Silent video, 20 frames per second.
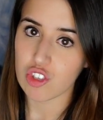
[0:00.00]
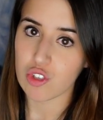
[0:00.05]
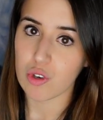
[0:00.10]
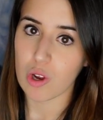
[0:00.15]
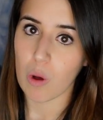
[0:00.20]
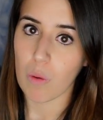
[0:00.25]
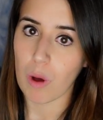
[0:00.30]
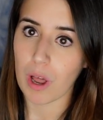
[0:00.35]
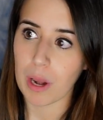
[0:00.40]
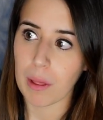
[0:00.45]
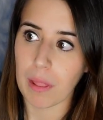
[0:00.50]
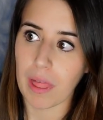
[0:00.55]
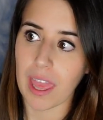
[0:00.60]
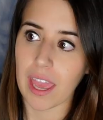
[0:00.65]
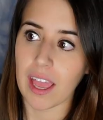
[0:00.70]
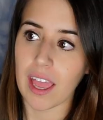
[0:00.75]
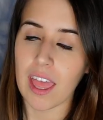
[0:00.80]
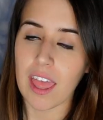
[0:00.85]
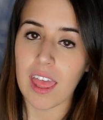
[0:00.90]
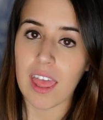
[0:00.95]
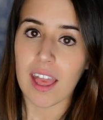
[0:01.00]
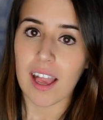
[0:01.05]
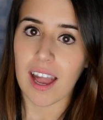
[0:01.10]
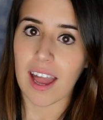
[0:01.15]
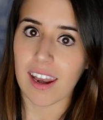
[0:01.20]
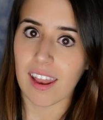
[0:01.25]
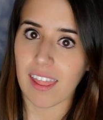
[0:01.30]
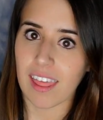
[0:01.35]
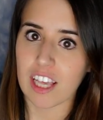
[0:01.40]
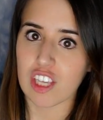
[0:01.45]
You don't want to like
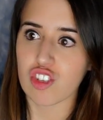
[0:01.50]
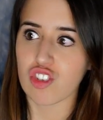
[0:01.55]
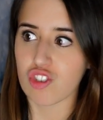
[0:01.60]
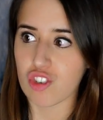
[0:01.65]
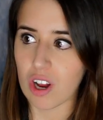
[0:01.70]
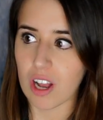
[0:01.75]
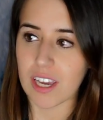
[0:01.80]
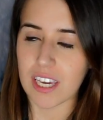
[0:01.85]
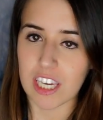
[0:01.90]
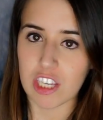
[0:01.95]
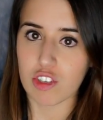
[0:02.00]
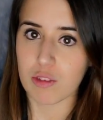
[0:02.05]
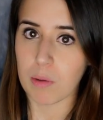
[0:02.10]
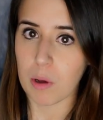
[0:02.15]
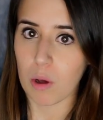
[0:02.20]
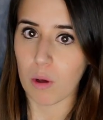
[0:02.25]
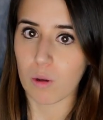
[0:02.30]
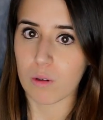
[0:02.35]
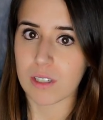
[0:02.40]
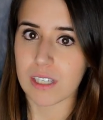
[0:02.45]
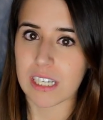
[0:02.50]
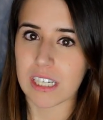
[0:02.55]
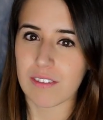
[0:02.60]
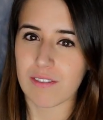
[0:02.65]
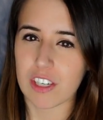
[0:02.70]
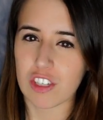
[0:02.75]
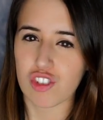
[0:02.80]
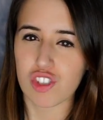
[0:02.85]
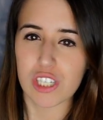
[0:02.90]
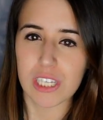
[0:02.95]
kind of like strut each pose
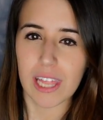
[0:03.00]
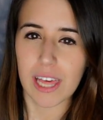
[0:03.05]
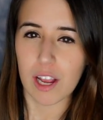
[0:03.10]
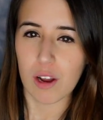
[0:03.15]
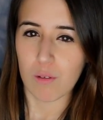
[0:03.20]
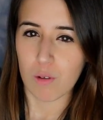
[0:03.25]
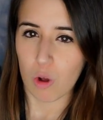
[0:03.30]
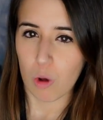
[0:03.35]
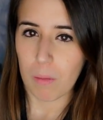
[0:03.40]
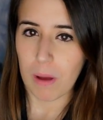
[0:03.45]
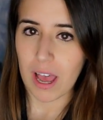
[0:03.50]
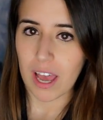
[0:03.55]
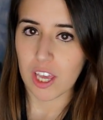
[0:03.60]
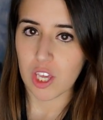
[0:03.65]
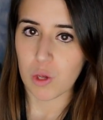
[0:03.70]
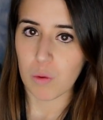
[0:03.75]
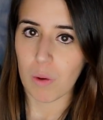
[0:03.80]
individually like a robot.